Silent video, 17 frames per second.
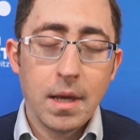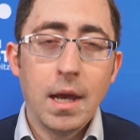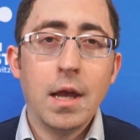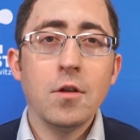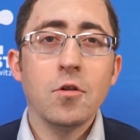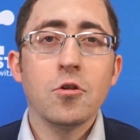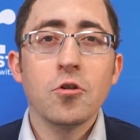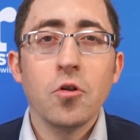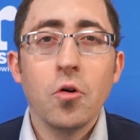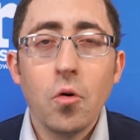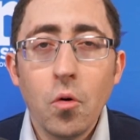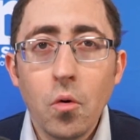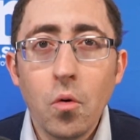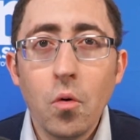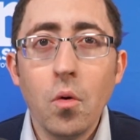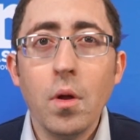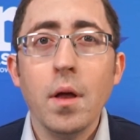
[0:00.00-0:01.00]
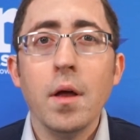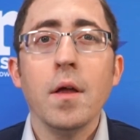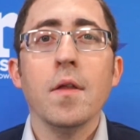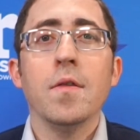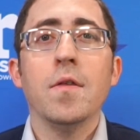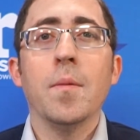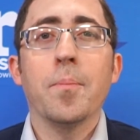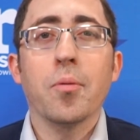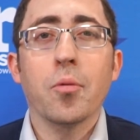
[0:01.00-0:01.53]
until
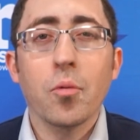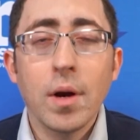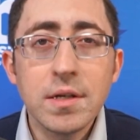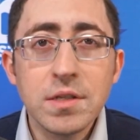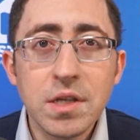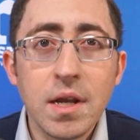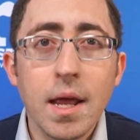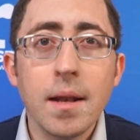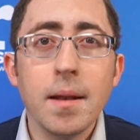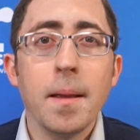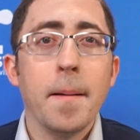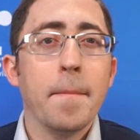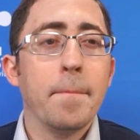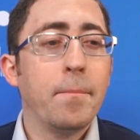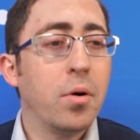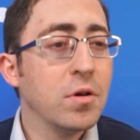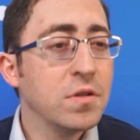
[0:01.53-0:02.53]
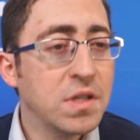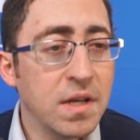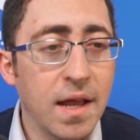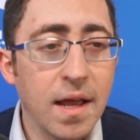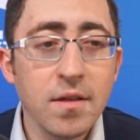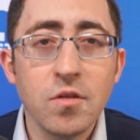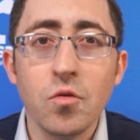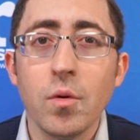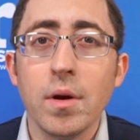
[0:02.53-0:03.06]
the president puts an
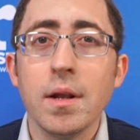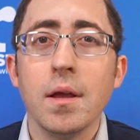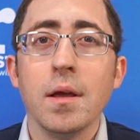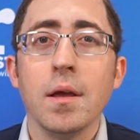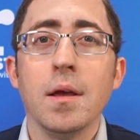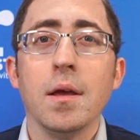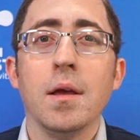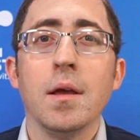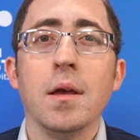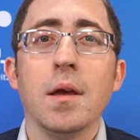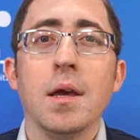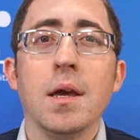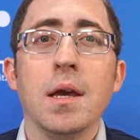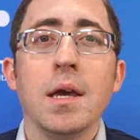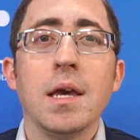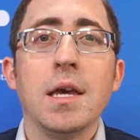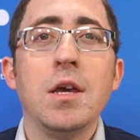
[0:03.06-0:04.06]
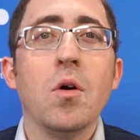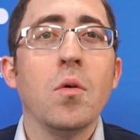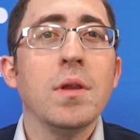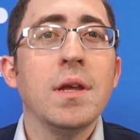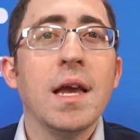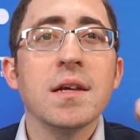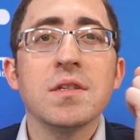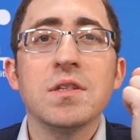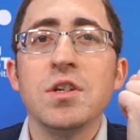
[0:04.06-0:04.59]
end to it. He
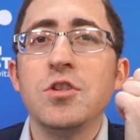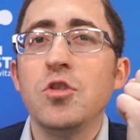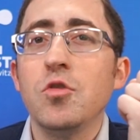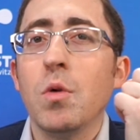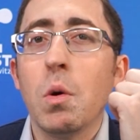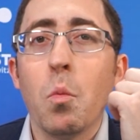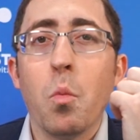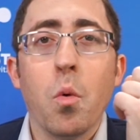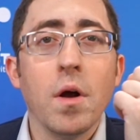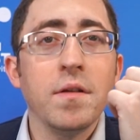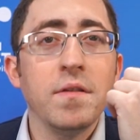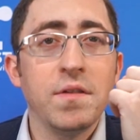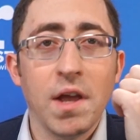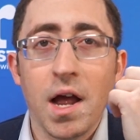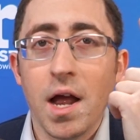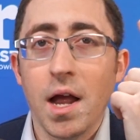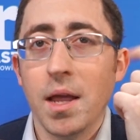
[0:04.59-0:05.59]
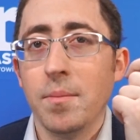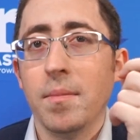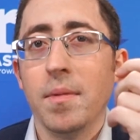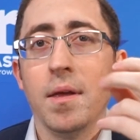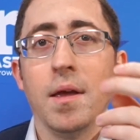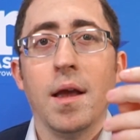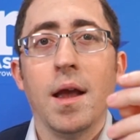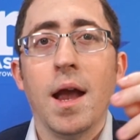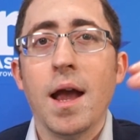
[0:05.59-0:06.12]
only has to do it one time,
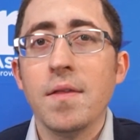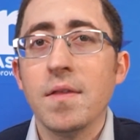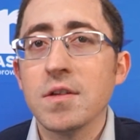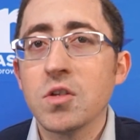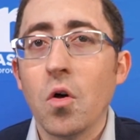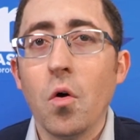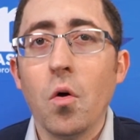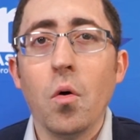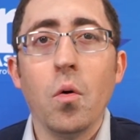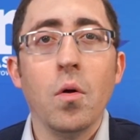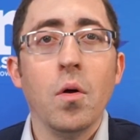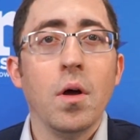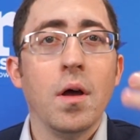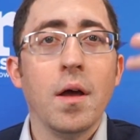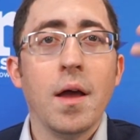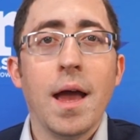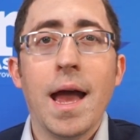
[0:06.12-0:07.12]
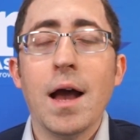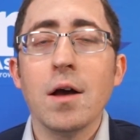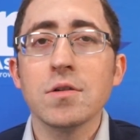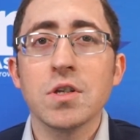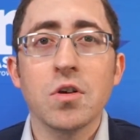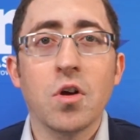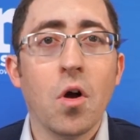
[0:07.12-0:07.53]
and this whole house of